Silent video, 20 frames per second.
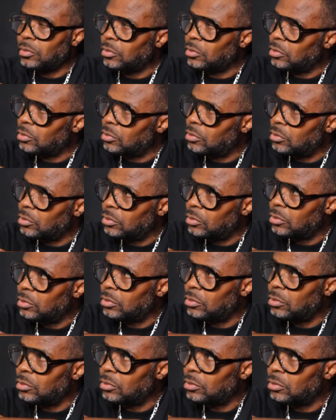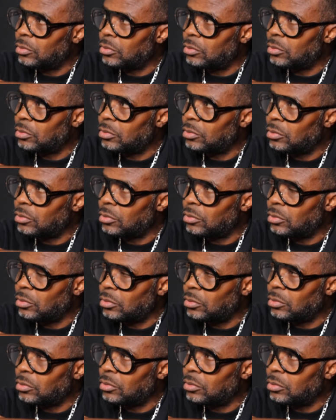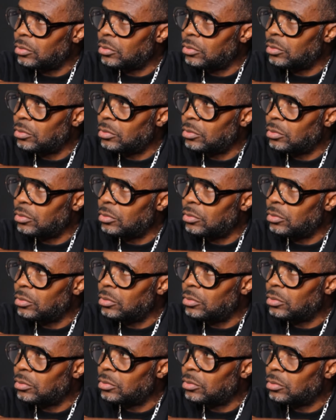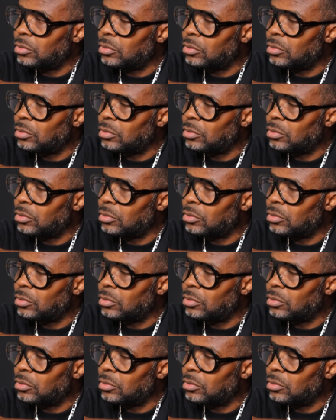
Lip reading: This person isn't speaking.